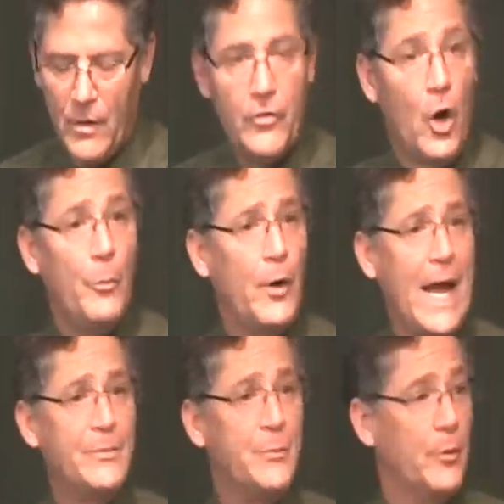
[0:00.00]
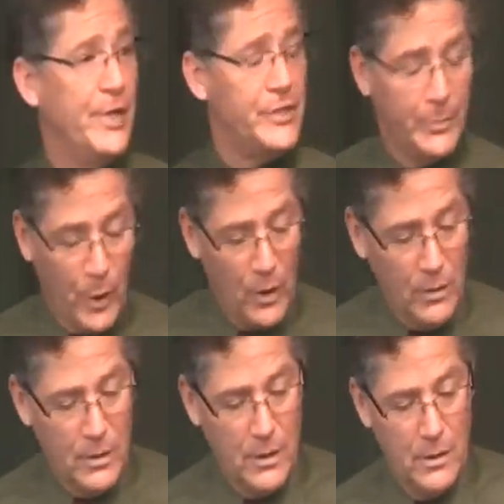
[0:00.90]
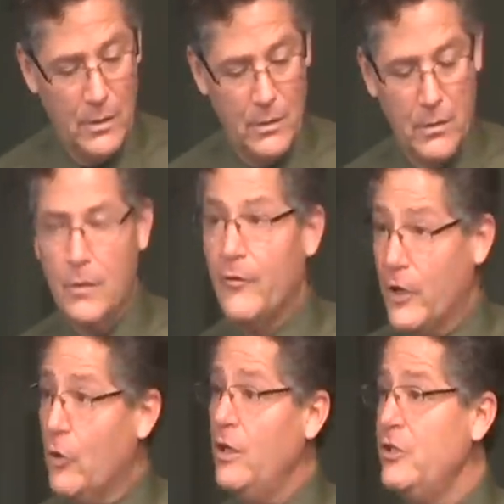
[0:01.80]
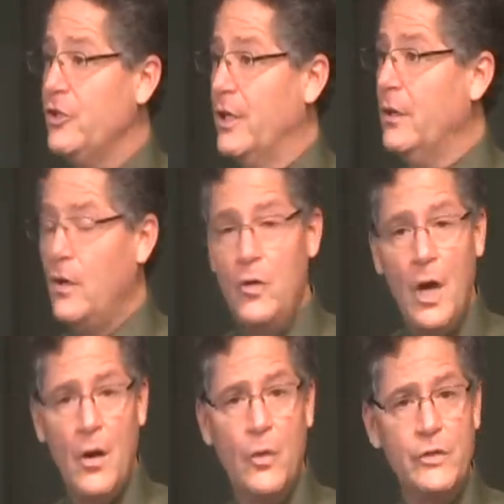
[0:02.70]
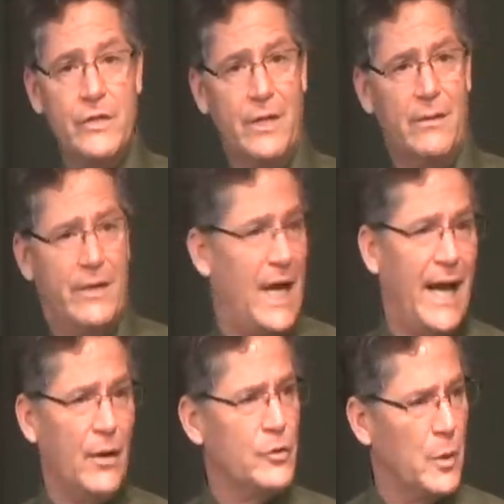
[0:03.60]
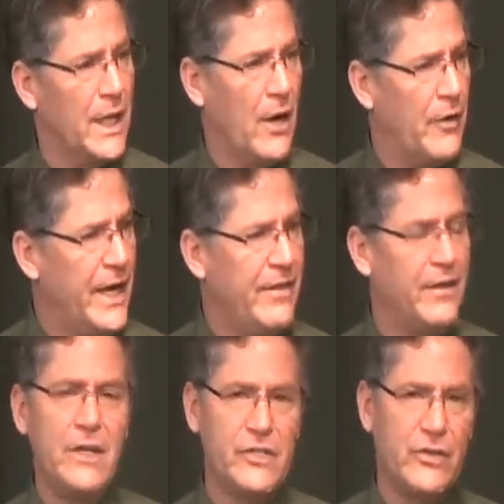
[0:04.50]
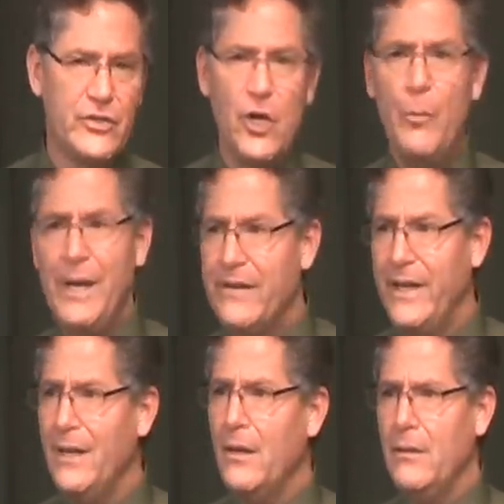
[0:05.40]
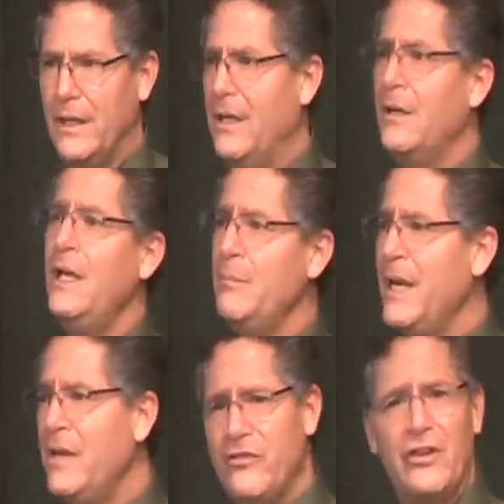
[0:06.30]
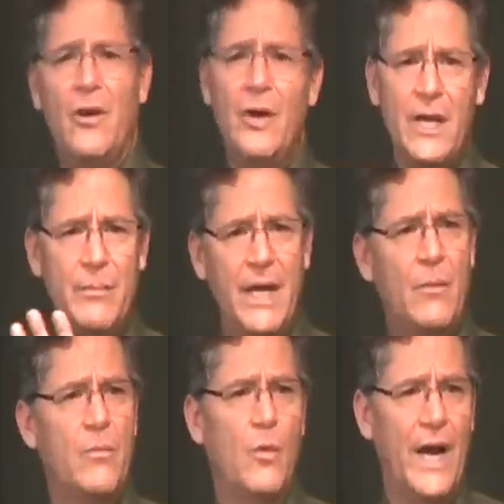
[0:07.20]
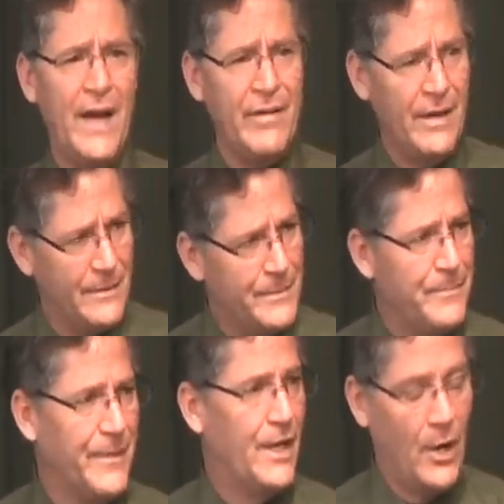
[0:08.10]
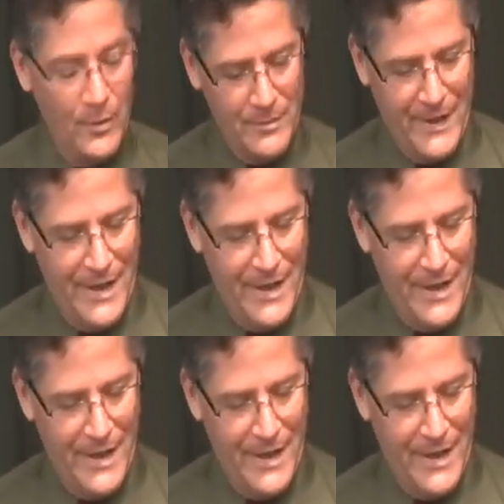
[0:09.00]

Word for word: Though perhaps permissible, for the Christian who knows that the idols really aren't anything, so there's no big deal. You eat meat, you don't eat meat, whatever, you know?